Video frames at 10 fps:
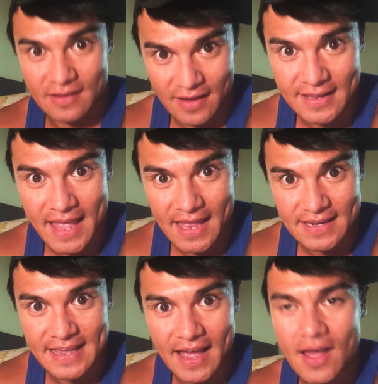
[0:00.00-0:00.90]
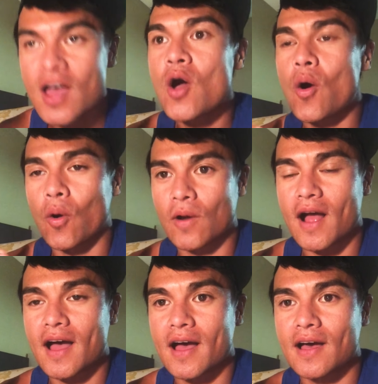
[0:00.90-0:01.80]
again, yeah, or
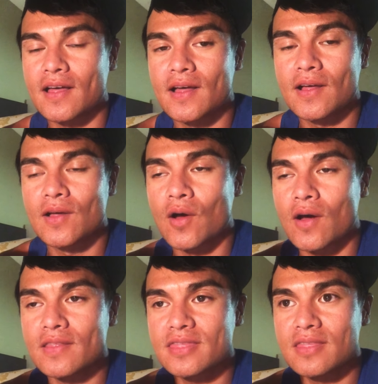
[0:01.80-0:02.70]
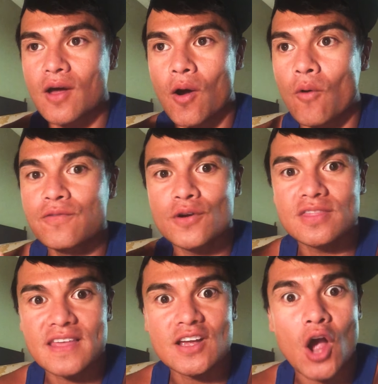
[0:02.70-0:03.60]
a
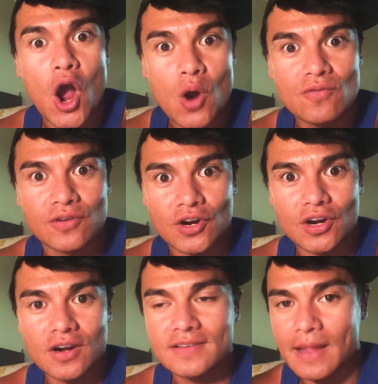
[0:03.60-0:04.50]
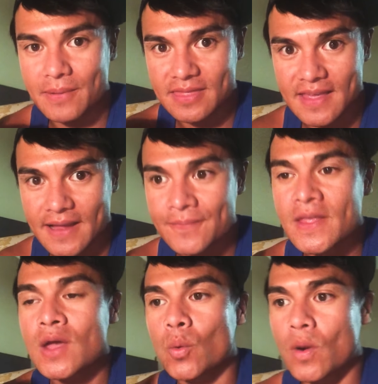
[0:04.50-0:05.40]
overthink over type of thing,
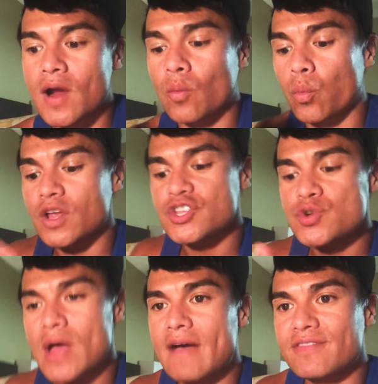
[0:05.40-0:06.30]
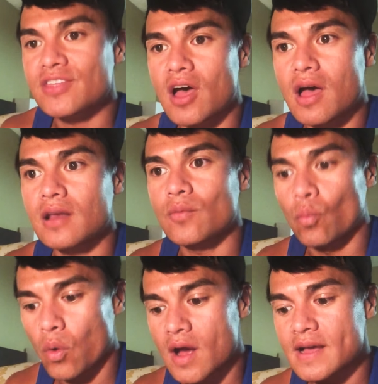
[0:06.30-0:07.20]
where what you have thought
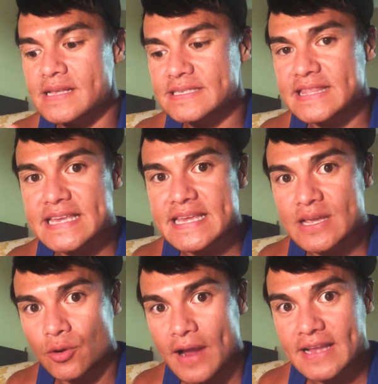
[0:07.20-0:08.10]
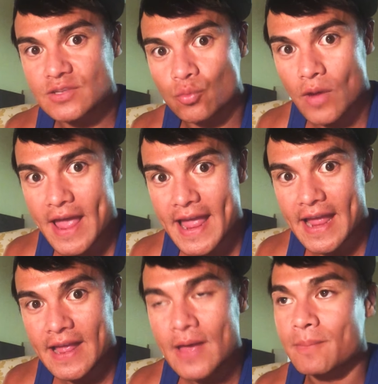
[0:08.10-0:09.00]
was the correct
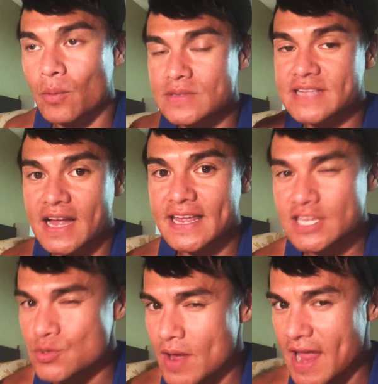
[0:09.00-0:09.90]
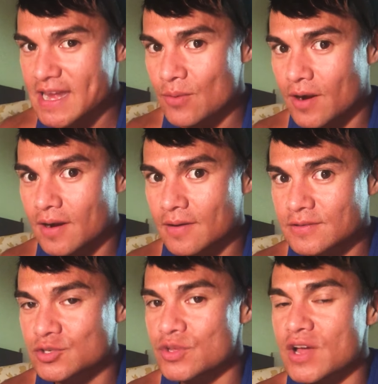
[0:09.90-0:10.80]
way but was not getting you anywhere,
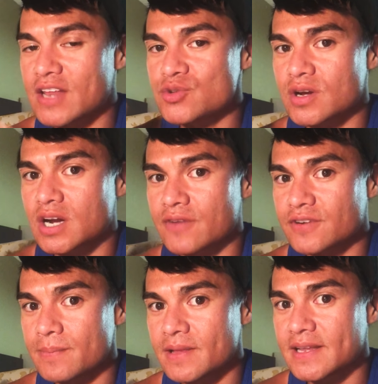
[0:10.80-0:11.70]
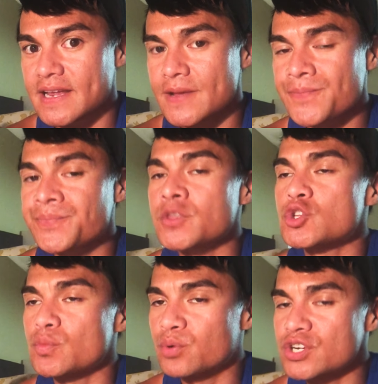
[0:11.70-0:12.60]
so you got into a comfortability
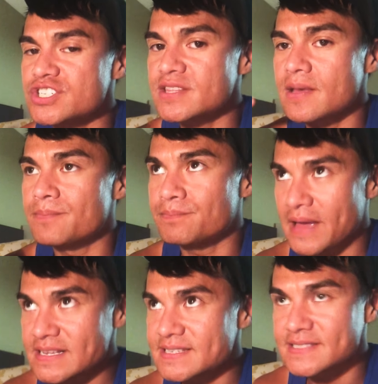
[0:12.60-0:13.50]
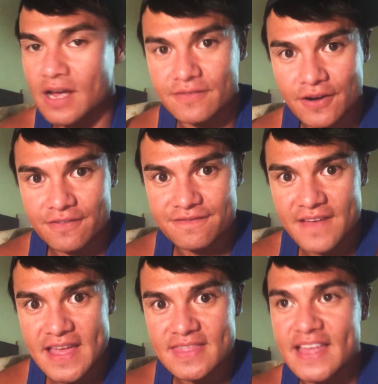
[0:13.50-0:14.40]
to push the basis of your
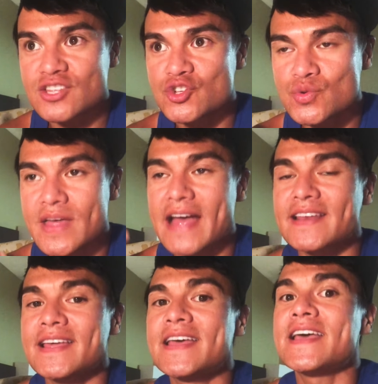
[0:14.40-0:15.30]
faith into that